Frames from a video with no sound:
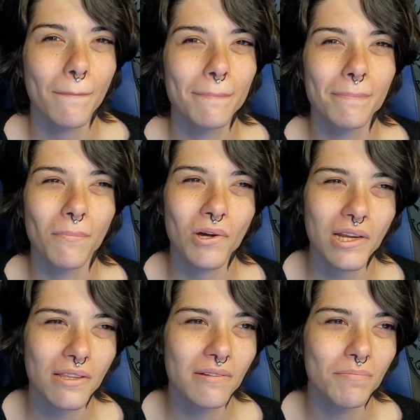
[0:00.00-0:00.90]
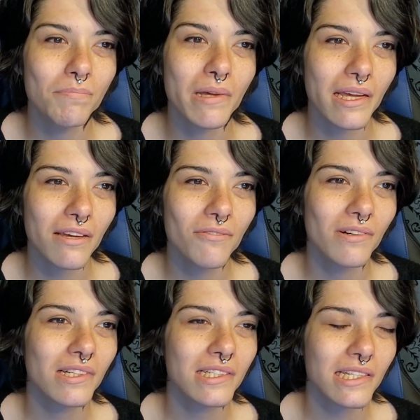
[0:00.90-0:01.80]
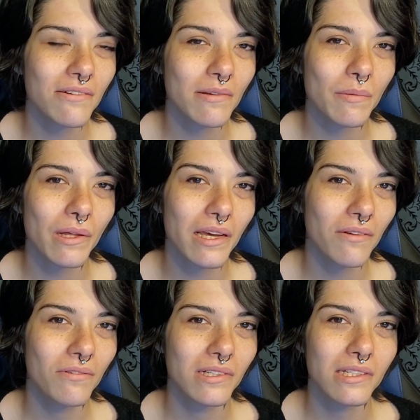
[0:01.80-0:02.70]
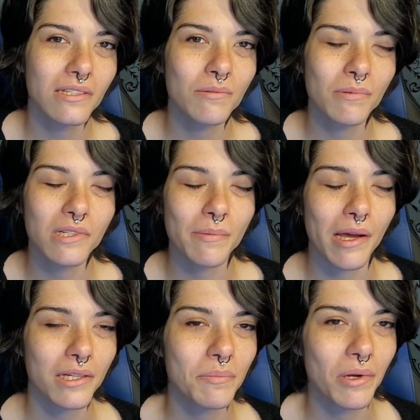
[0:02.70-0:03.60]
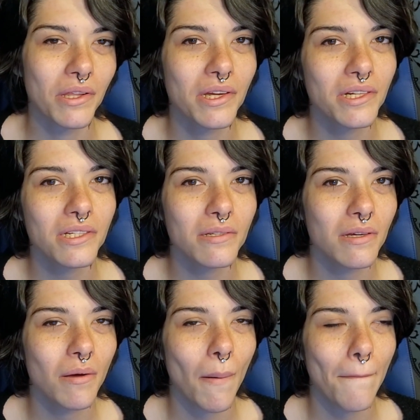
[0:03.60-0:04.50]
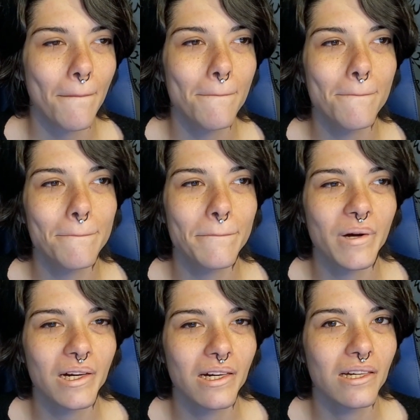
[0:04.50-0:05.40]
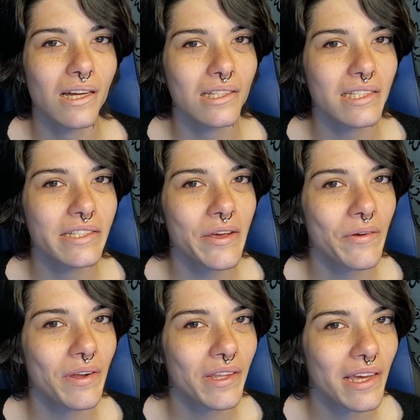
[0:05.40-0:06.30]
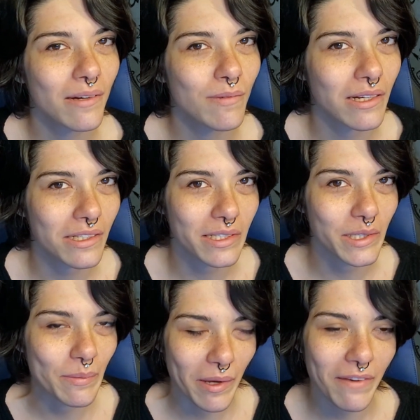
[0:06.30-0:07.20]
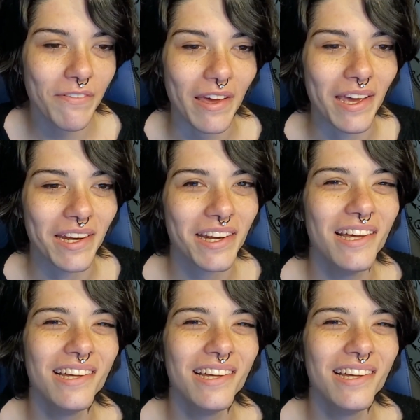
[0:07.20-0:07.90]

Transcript: One of the big ones that we played was Super Smash Brothers, but secretly I'm not such a big fan.